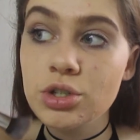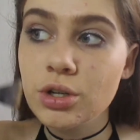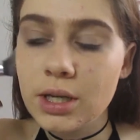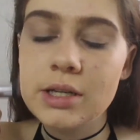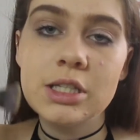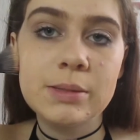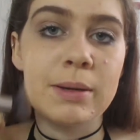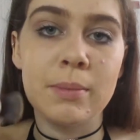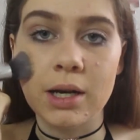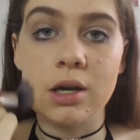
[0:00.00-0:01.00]
you need to
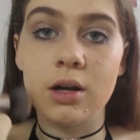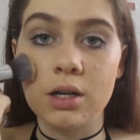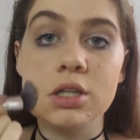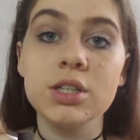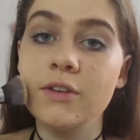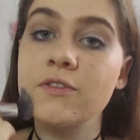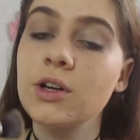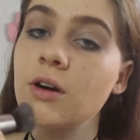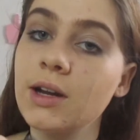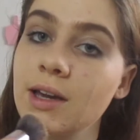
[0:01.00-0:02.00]
spend money on. That if you're
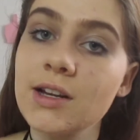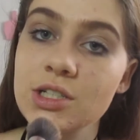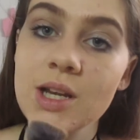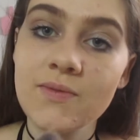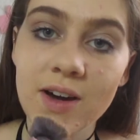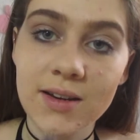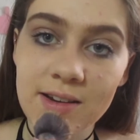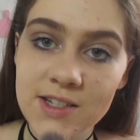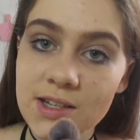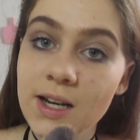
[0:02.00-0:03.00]
gonna get a cheap
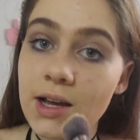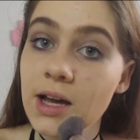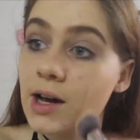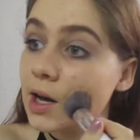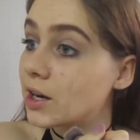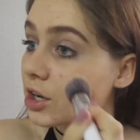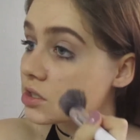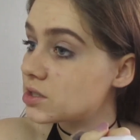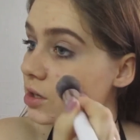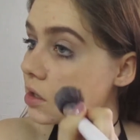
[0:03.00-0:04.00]
foundation,
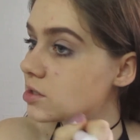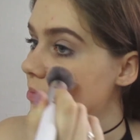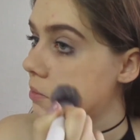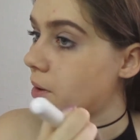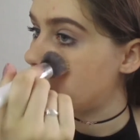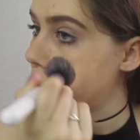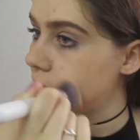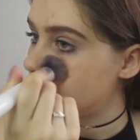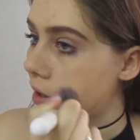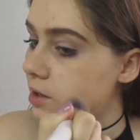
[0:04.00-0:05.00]
because this costed me about
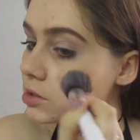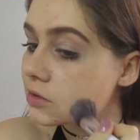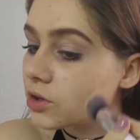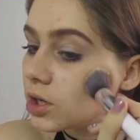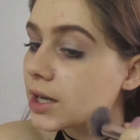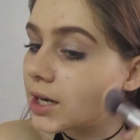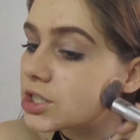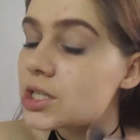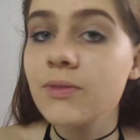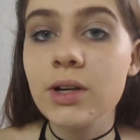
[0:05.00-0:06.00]
30 rand, so if you're gonna get a
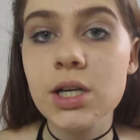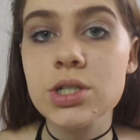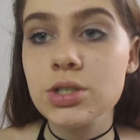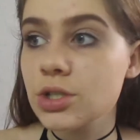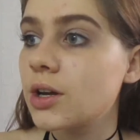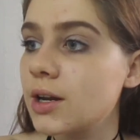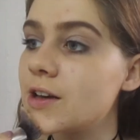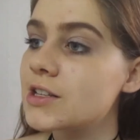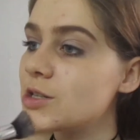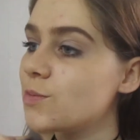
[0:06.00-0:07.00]
cheap foundation, you're gonna
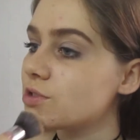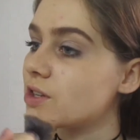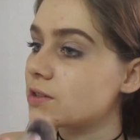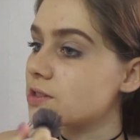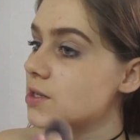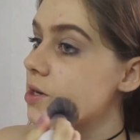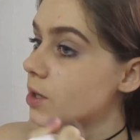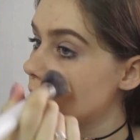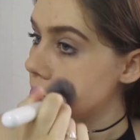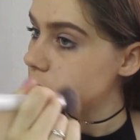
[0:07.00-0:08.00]
get cheap results.
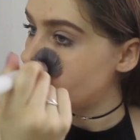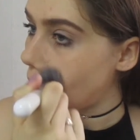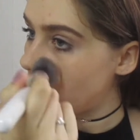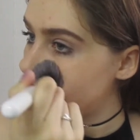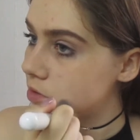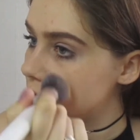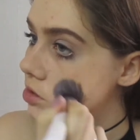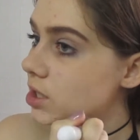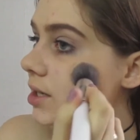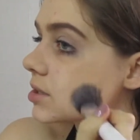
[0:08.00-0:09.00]
So I would
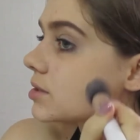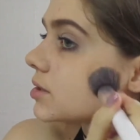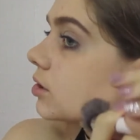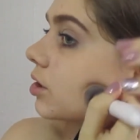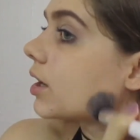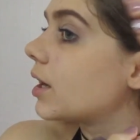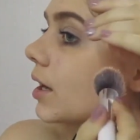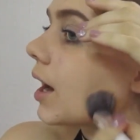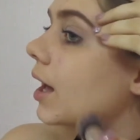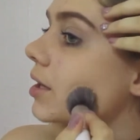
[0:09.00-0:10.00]
suggest
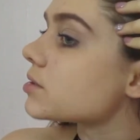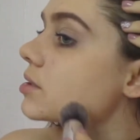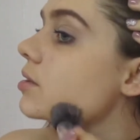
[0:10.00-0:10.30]
looking at